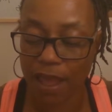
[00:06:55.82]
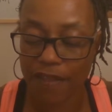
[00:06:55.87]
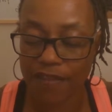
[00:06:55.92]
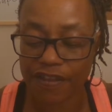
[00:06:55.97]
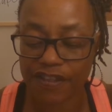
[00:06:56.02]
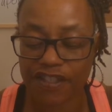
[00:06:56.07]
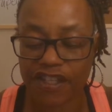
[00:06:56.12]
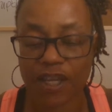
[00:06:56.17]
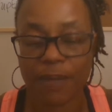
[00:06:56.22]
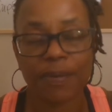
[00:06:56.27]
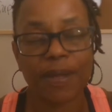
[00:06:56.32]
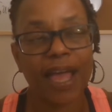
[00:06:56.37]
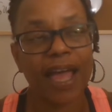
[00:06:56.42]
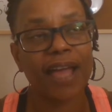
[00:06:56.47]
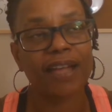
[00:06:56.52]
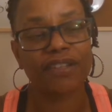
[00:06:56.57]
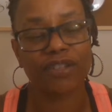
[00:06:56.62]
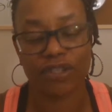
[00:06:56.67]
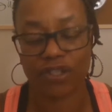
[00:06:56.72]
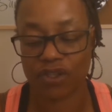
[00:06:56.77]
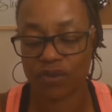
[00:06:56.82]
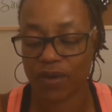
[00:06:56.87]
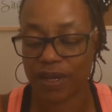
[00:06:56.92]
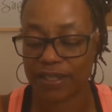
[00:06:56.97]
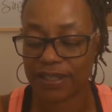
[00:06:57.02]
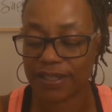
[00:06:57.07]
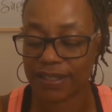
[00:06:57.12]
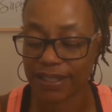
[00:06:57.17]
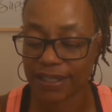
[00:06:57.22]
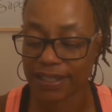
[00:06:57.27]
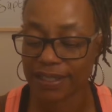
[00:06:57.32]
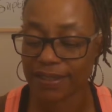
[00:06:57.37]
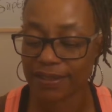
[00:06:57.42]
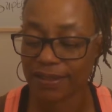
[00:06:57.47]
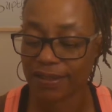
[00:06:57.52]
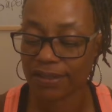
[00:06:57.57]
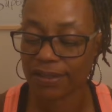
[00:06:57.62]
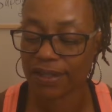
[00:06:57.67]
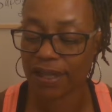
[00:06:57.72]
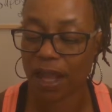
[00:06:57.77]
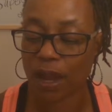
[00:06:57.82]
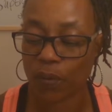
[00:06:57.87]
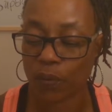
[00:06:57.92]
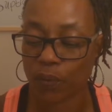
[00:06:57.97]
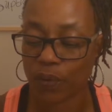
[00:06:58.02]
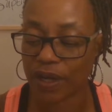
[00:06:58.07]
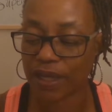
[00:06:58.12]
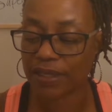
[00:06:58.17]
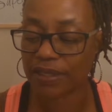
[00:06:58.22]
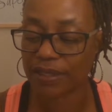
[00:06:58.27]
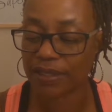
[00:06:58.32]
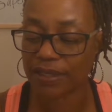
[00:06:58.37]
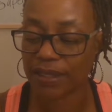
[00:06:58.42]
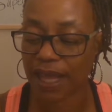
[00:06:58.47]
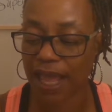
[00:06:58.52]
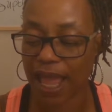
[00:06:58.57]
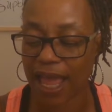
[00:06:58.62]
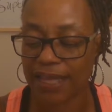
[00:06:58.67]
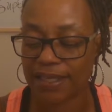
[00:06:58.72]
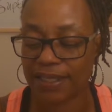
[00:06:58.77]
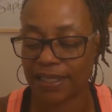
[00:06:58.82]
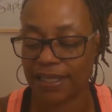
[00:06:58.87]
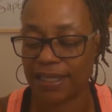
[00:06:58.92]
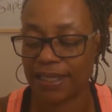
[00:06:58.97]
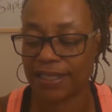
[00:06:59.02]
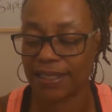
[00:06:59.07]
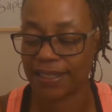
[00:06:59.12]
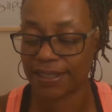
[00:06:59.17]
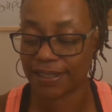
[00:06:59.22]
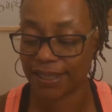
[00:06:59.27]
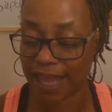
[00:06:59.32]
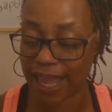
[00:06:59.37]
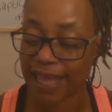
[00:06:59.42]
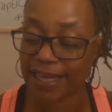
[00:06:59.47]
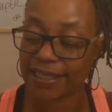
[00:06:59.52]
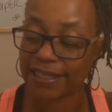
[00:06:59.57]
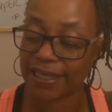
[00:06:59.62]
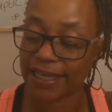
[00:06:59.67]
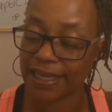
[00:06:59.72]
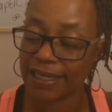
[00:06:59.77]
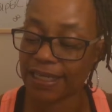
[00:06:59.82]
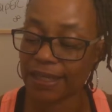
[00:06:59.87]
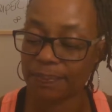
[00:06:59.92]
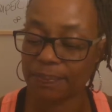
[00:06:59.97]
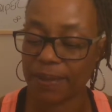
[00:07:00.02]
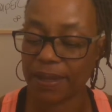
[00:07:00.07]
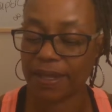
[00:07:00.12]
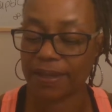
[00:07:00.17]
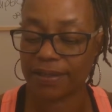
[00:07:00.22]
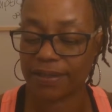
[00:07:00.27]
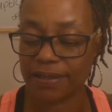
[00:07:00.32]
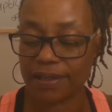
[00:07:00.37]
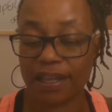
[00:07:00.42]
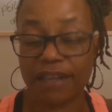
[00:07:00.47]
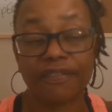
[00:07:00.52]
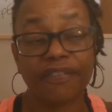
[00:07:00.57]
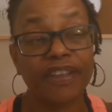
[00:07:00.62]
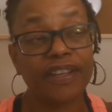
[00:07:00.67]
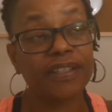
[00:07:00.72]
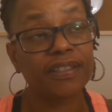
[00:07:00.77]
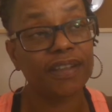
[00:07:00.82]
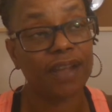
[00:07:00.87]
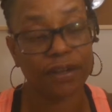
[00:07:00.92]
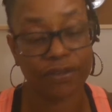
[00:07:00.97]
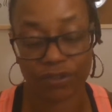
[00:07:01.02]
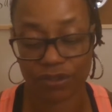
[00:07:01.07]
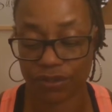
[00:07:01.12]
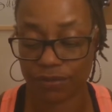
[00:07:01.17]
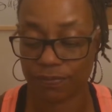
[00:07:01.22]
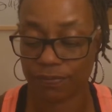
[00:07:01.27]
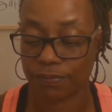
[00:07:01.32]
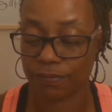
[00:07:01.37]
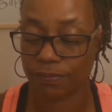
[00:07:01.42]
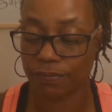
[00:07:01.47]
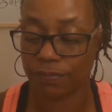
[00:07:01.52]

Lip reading: The subconscious transcends reason and is independent of induction.